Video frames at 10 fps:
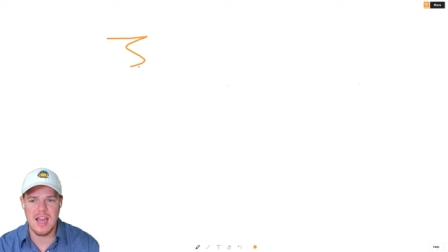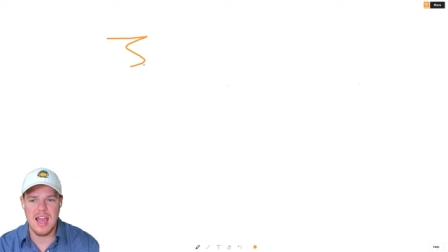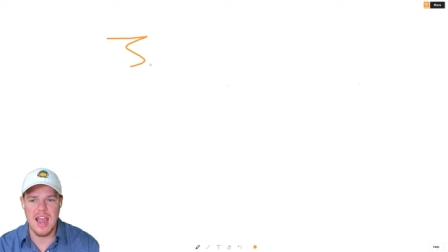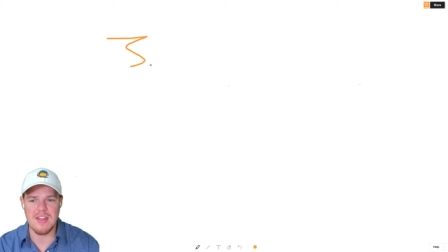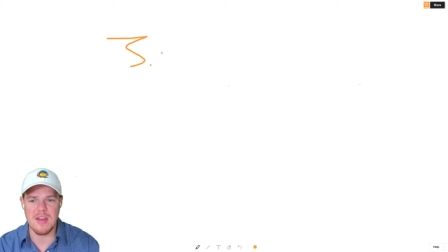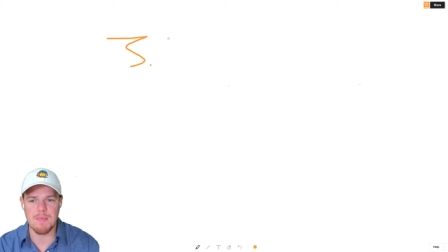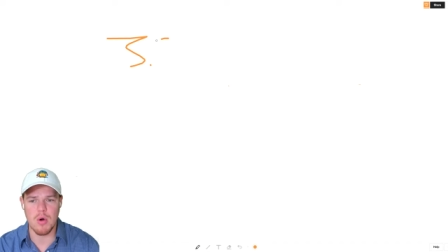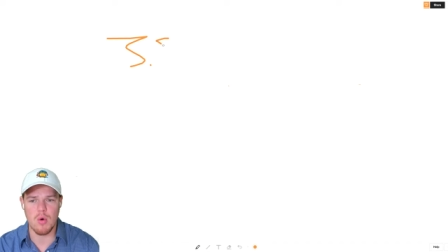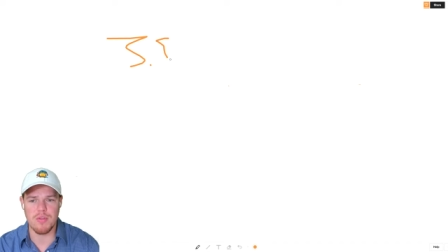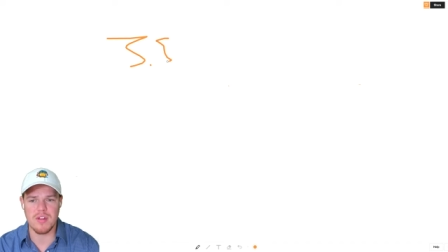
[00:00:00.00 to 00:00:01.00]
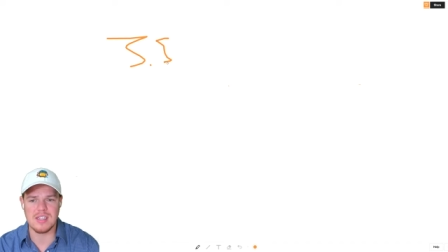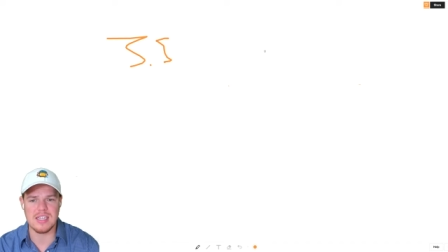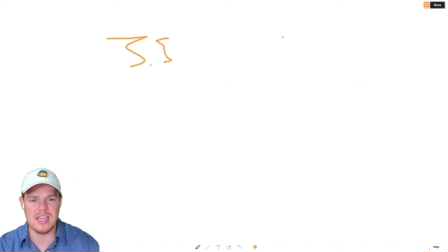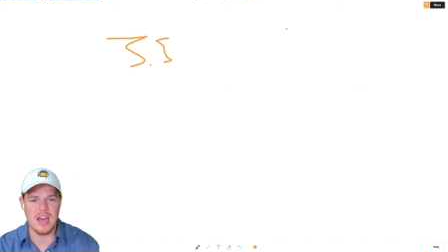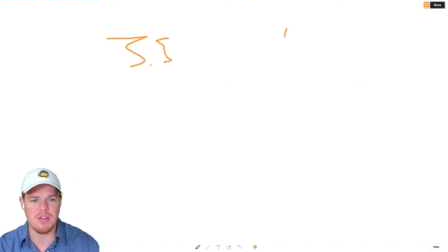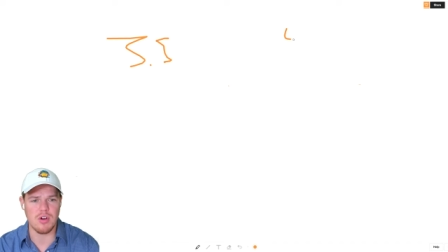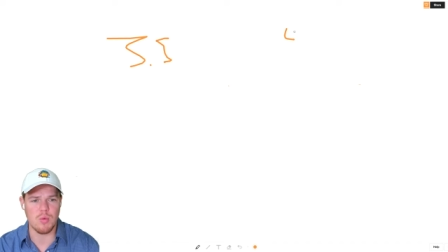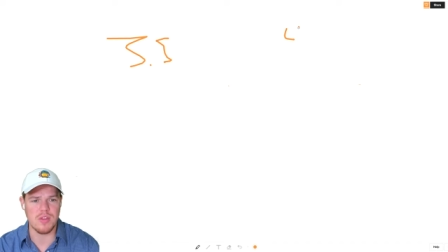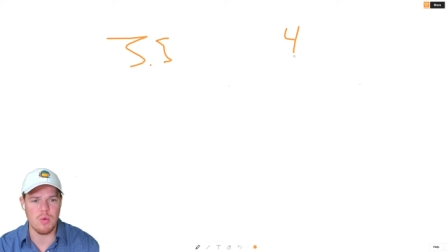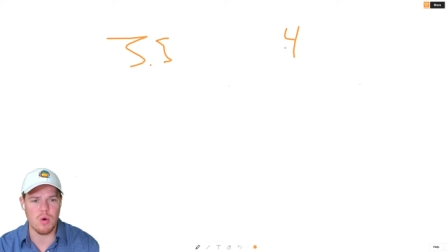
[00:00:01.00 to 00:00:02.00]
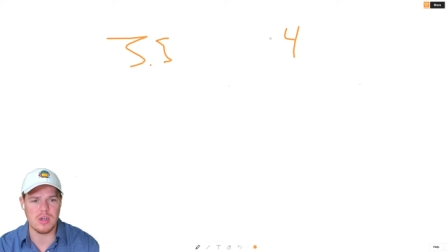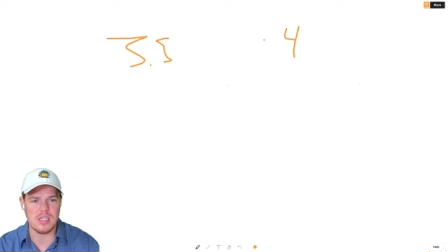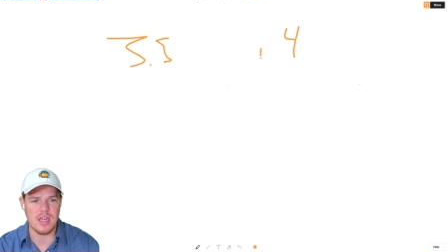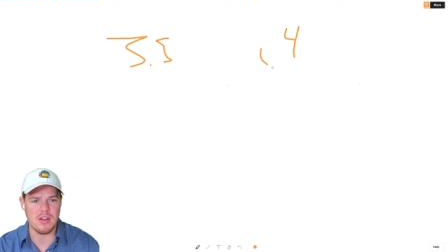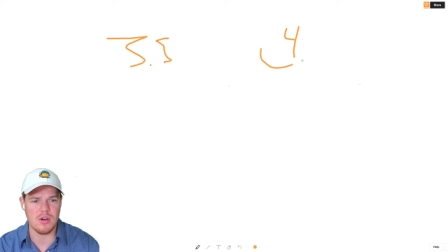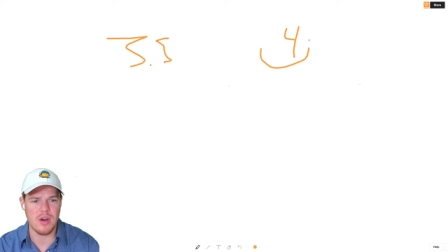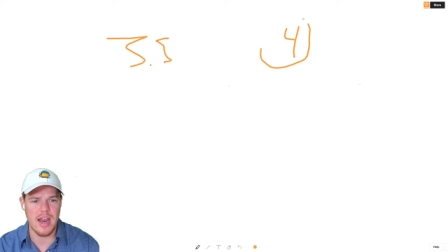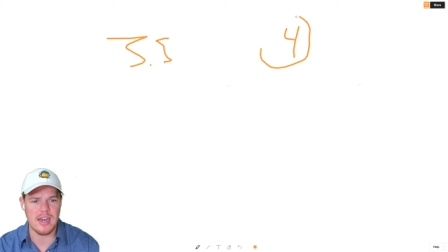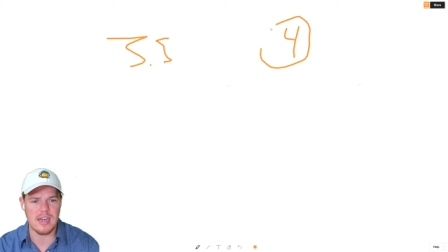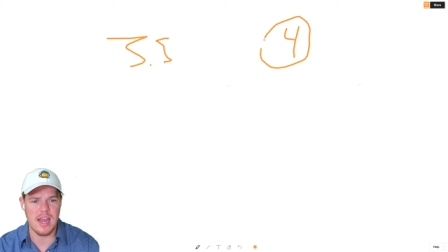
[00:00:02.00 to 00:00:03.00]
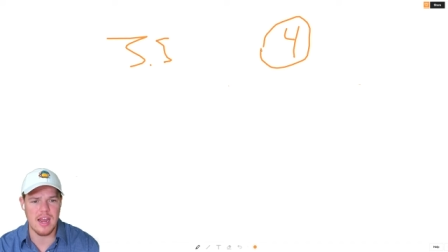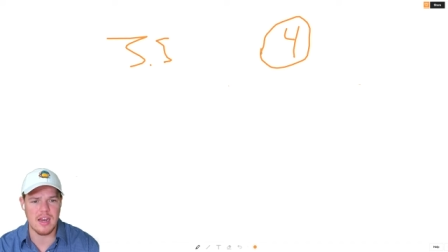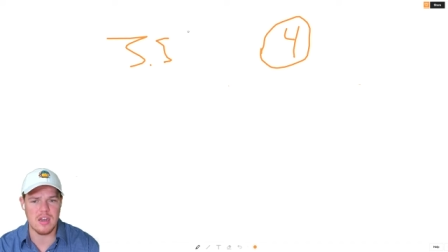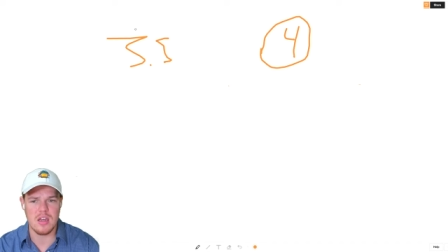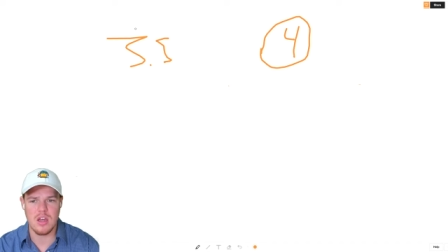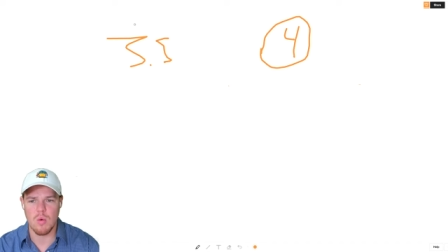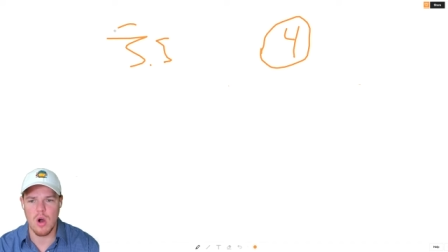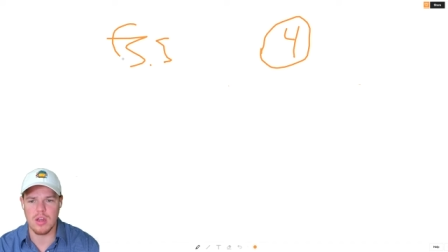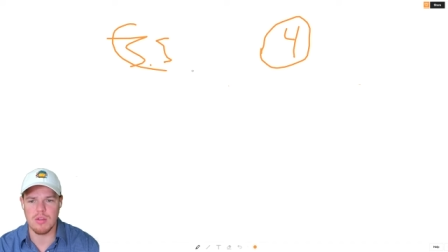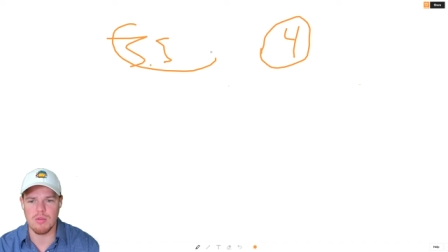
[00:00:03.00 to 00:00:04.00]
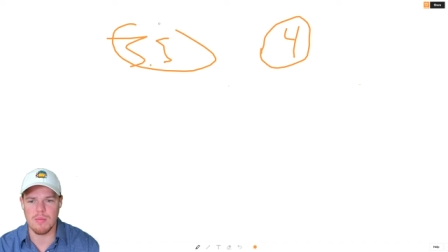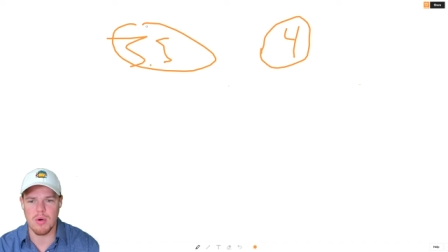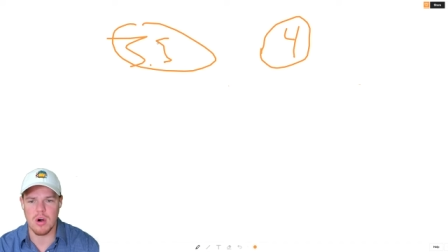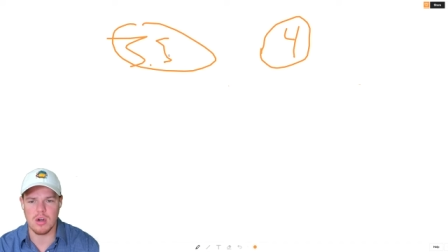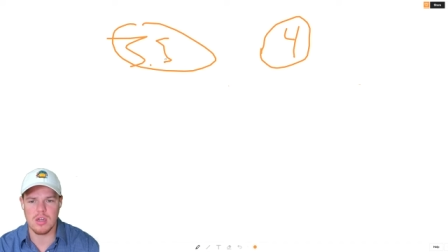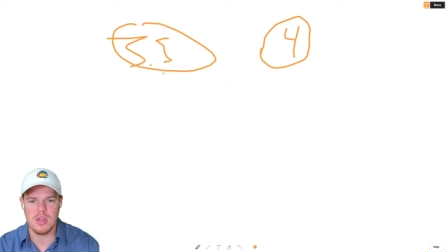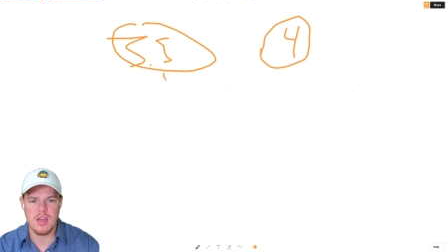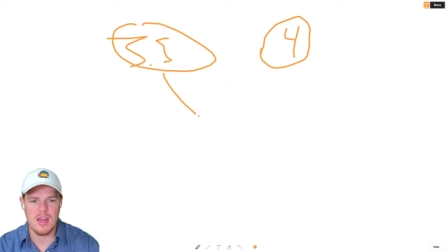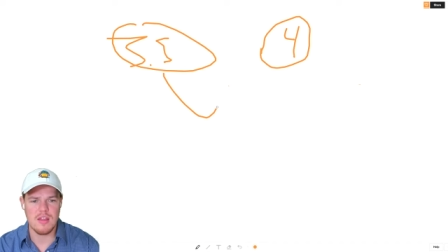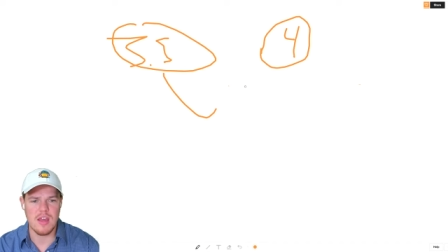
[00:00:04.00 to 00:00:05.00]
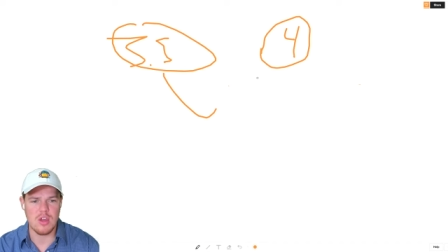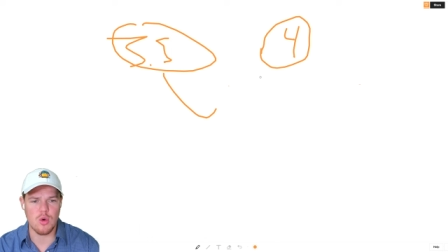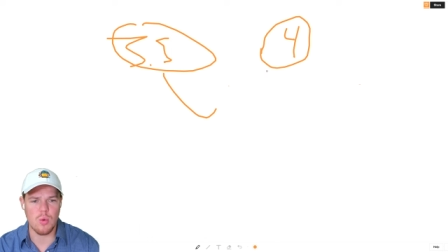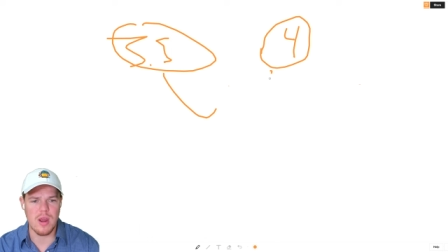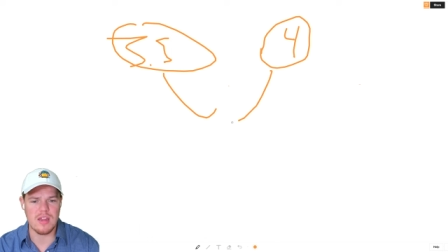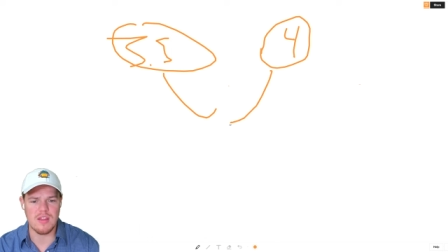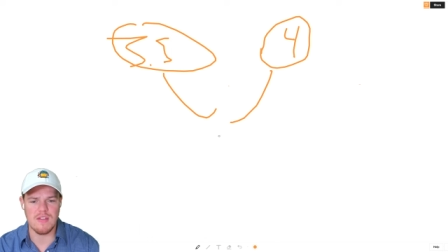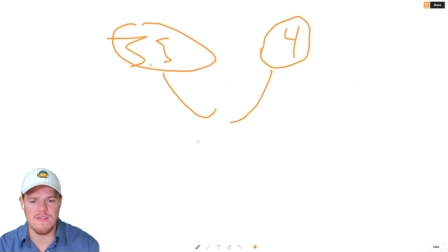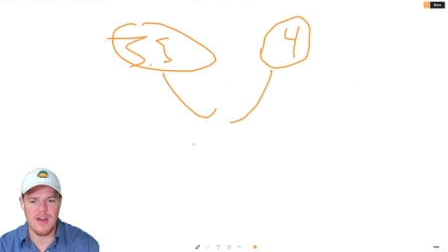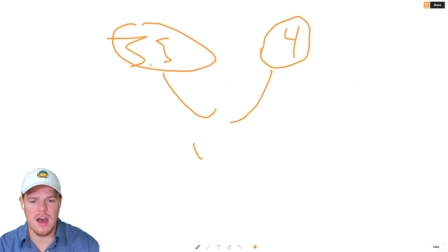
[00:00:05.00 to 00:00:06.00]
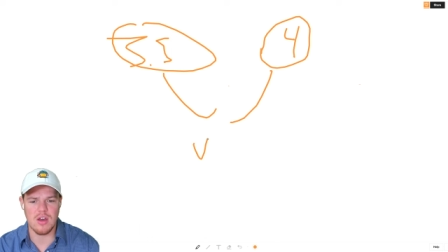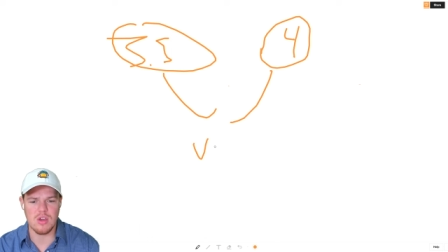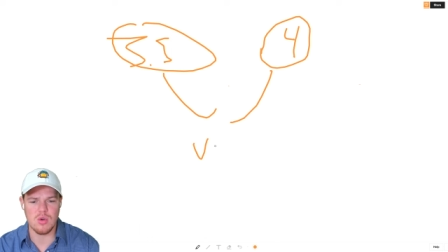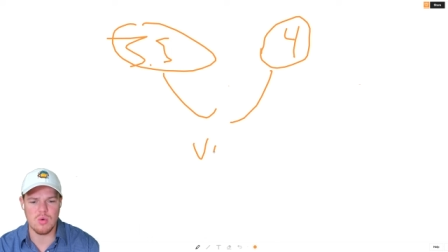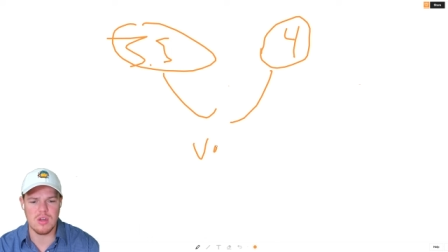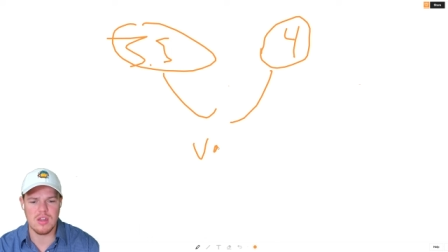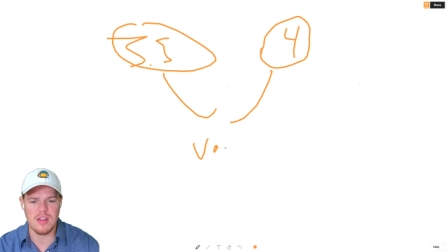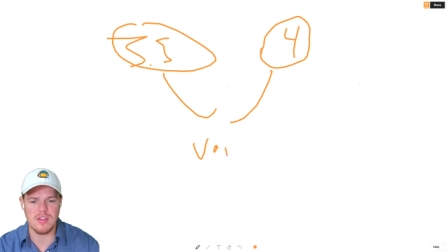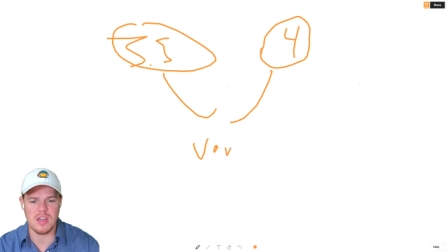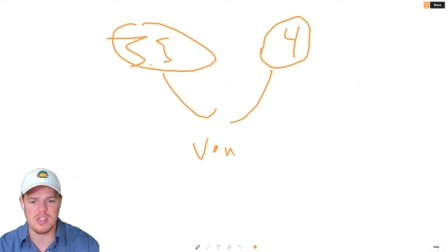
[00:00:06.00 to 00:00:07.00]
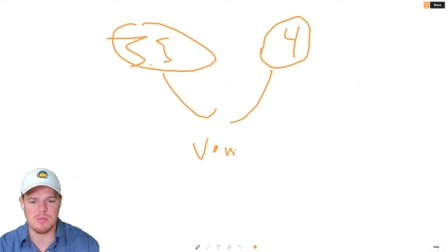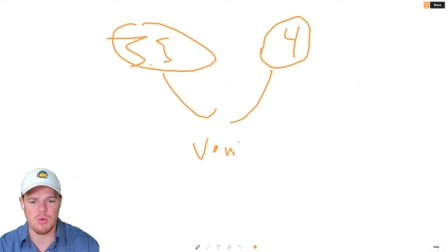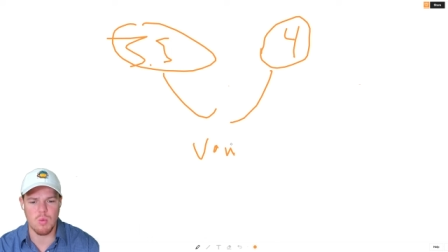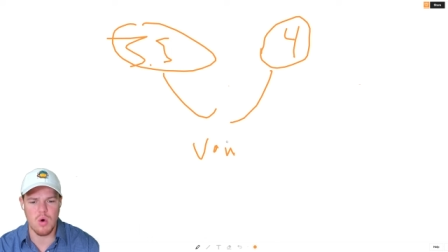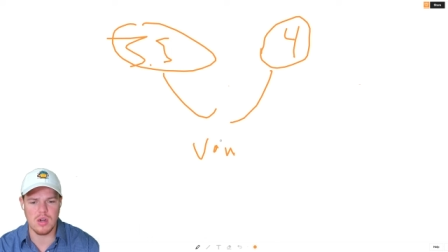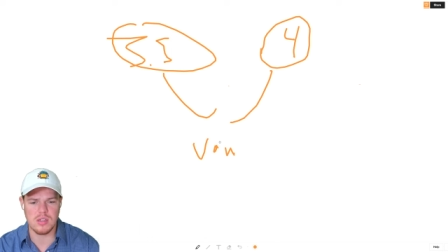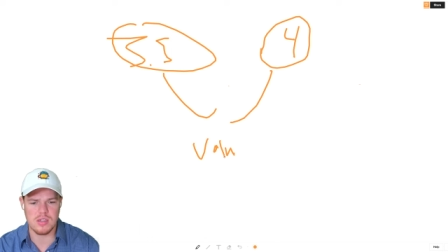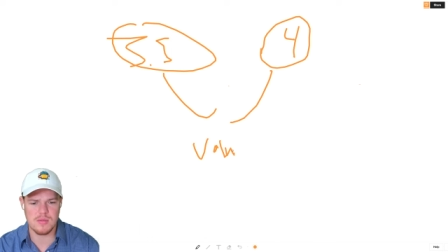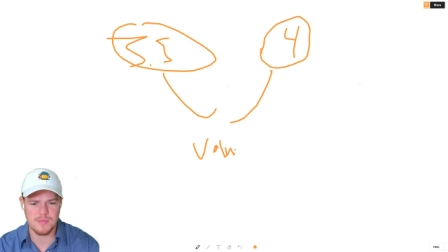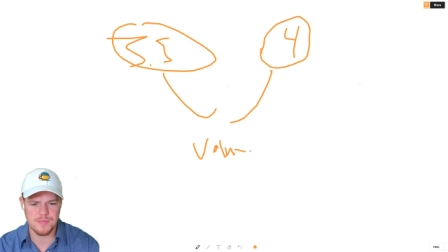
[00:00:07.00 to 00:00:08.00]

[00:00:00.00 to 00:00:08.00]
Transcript: And then both together, when they work together hand in hand, walking through the park, they create the value that the customer wants.